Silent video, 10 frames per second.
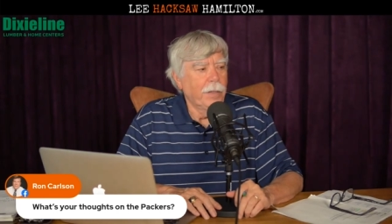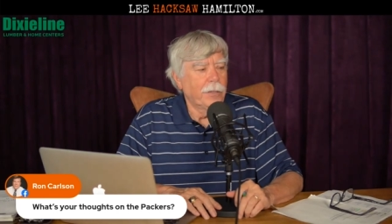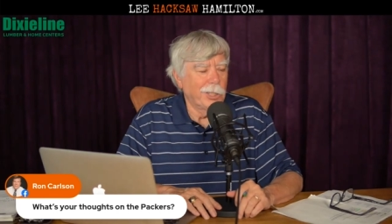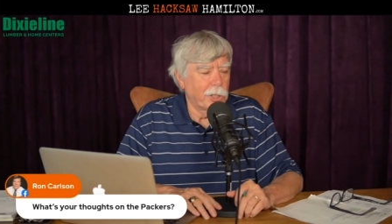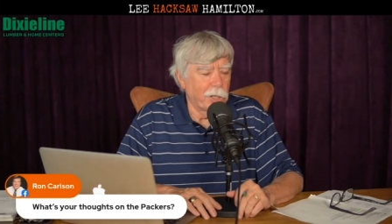
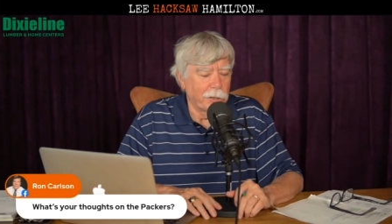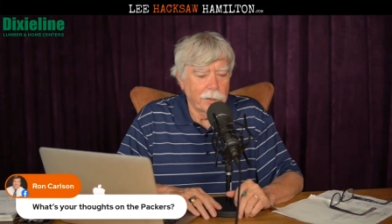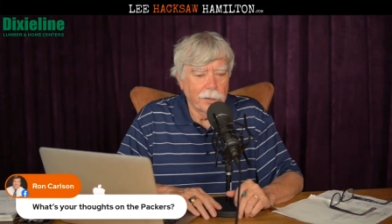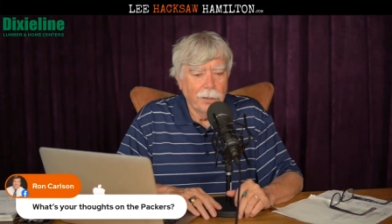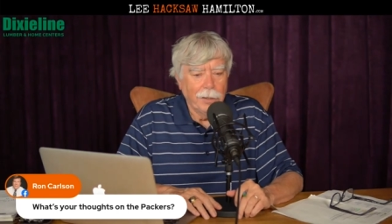
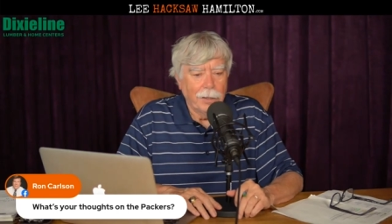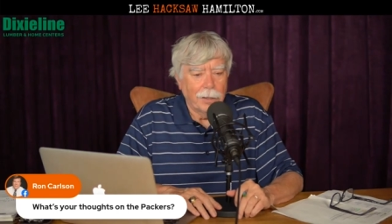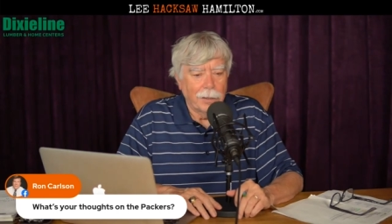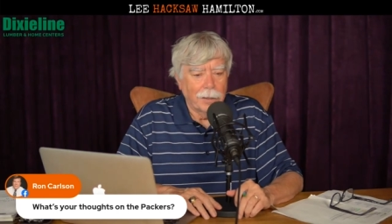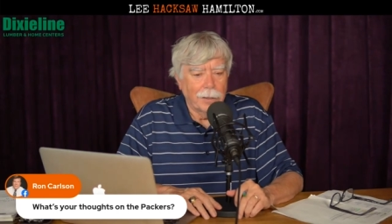Cheeseheads,
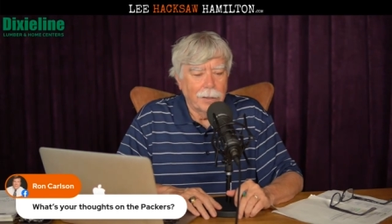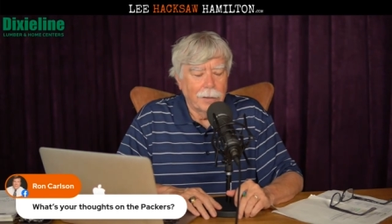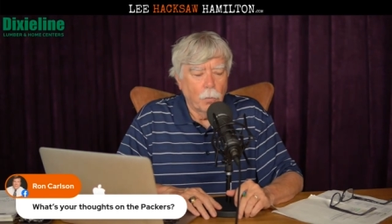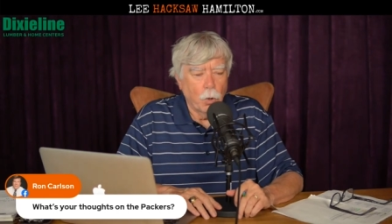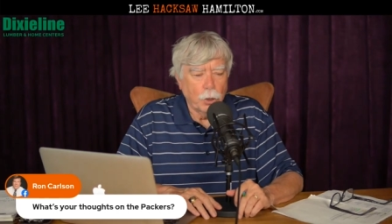uh,
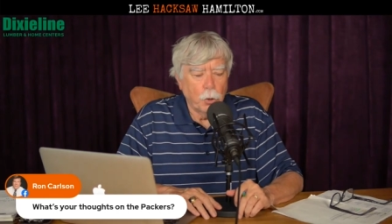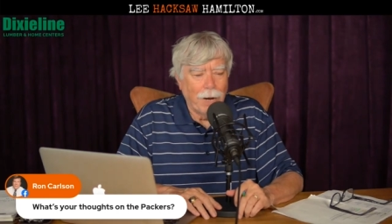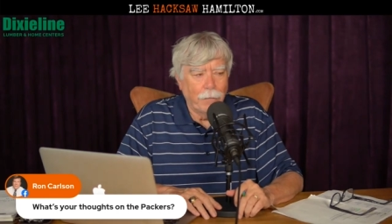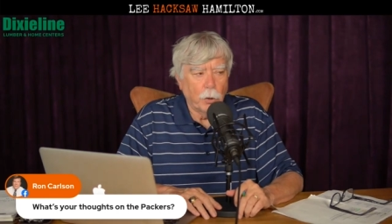what you have